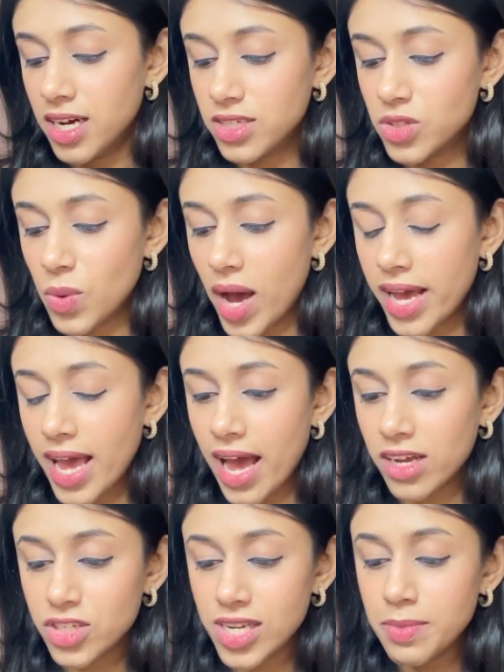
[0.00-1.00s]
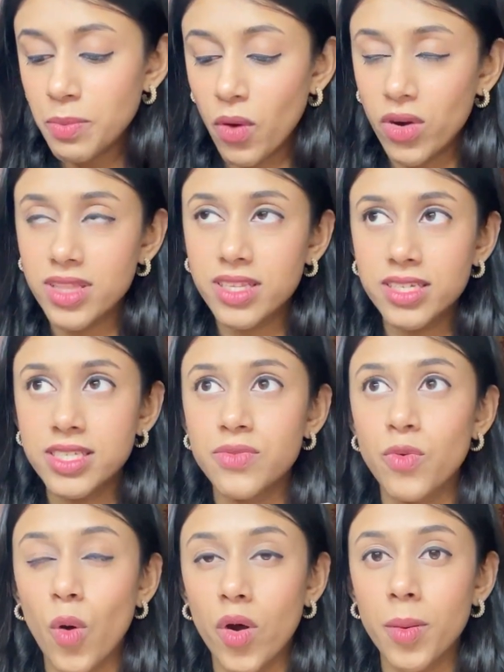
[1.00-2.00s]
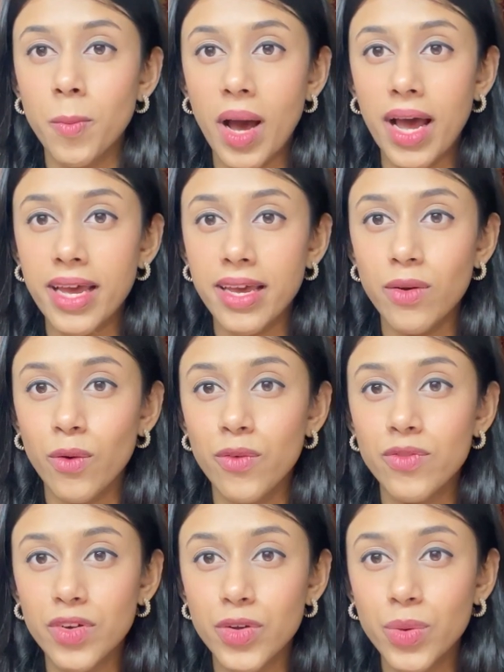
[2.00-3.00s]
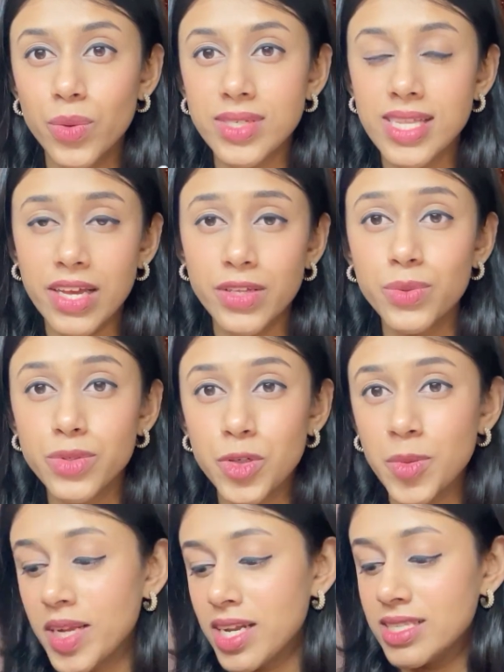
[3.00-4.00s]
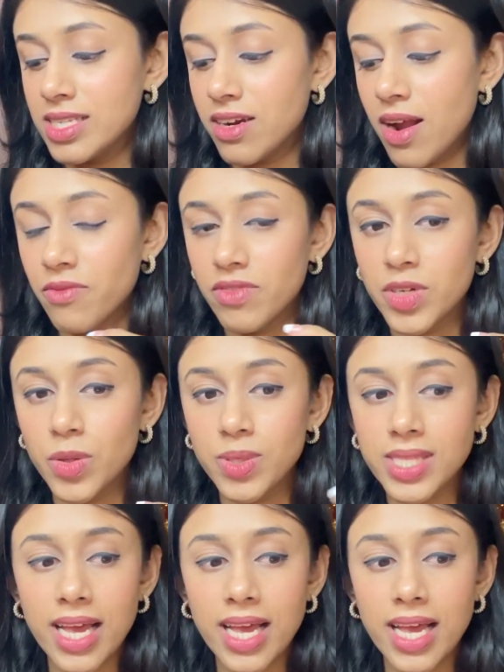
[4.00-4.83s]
So I actually bought this for my videos, like YouTube and Instagram videos.